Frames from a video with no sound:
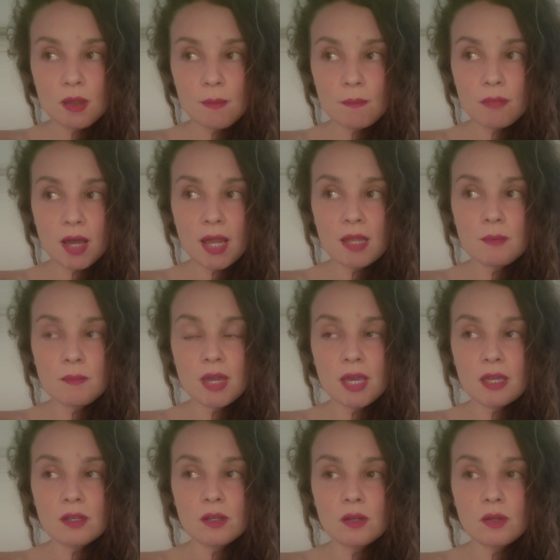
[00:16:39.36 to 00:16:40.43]
by
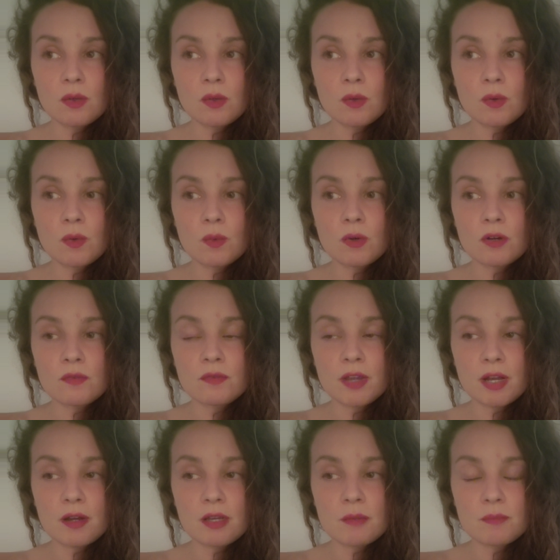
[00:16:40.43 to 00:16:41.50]
men who were
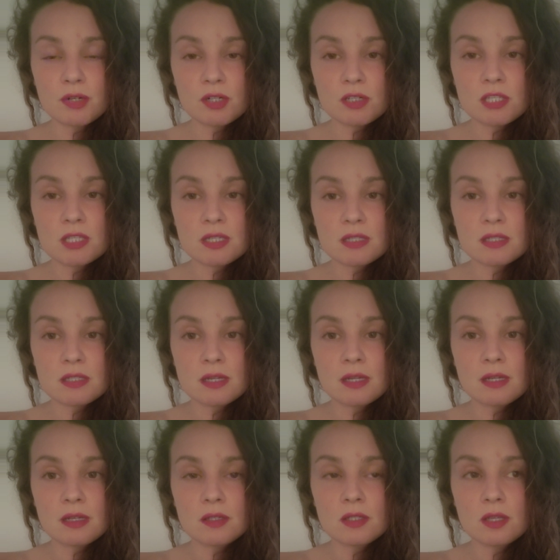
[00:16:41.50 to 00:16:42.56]
very
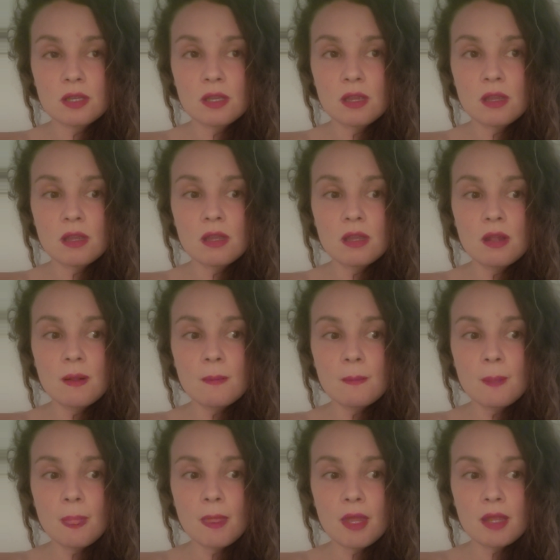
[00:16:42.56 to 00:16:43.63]
persistent
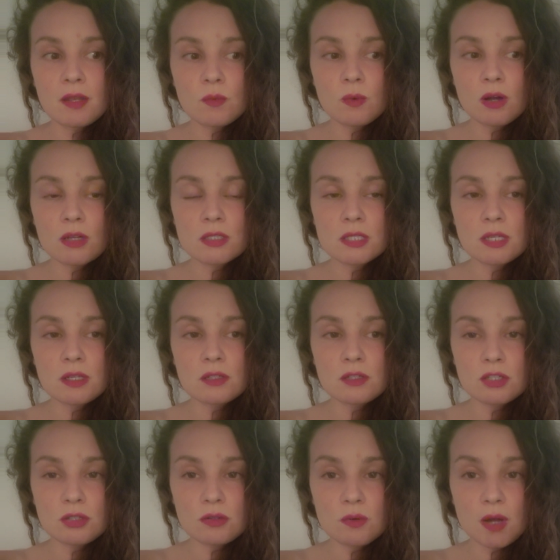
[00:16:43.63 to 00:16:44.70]
in wanting
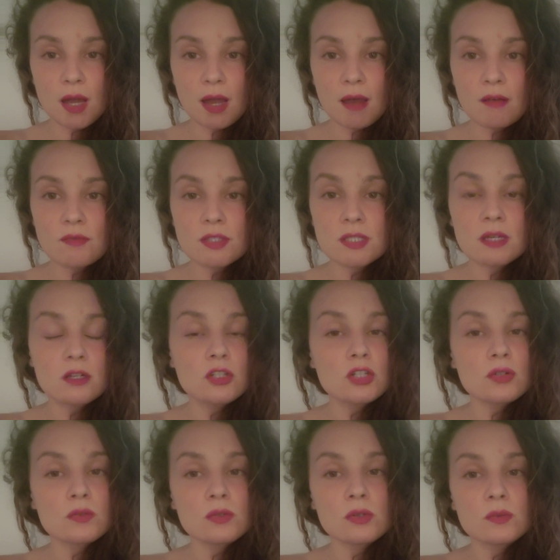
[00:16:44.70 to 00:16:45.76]
to have
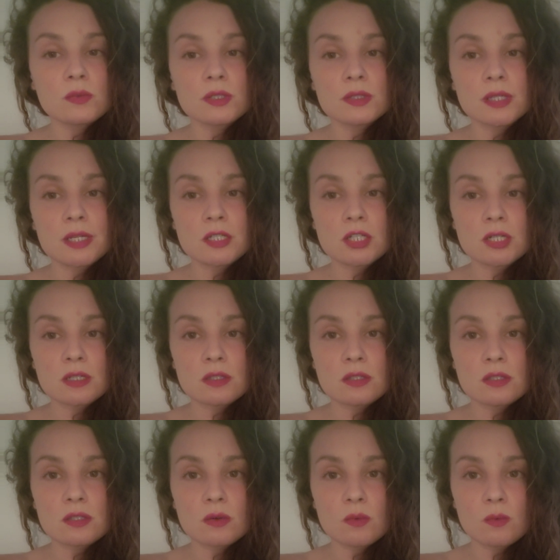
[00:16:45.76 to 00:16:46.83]
sexual
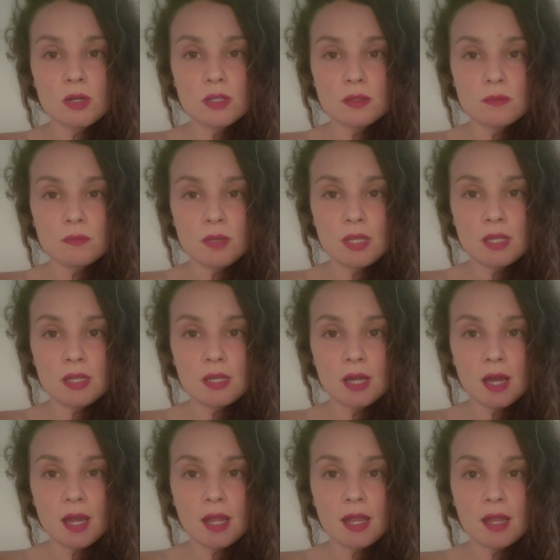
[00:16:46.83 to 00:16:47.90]
relations with me.
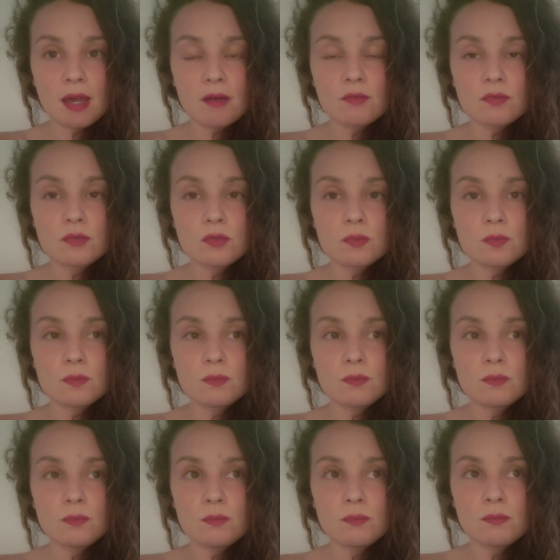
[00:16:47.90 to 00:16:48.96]
I have
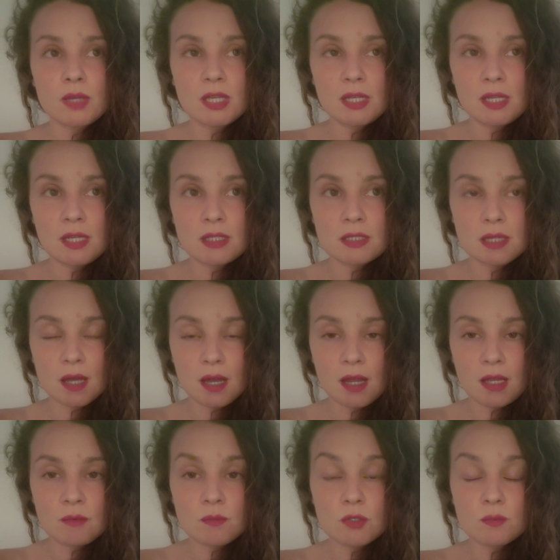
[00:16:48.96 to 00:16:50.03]
many
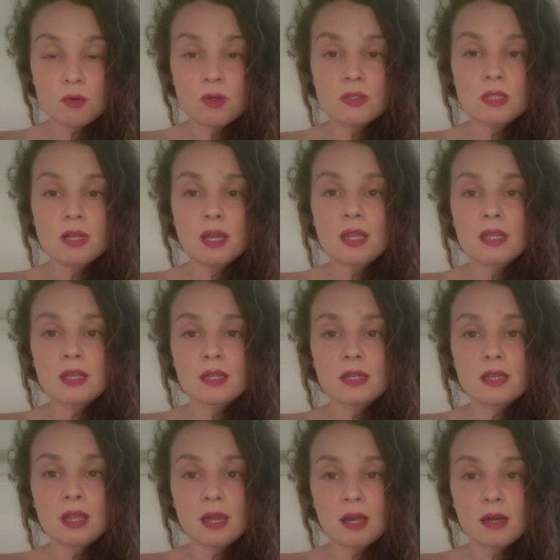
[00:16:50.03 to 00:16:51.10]
times, more than I
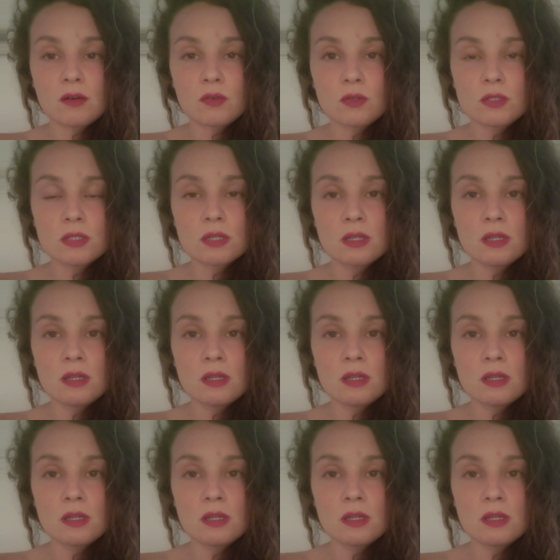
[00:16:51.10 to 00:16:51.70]
can count,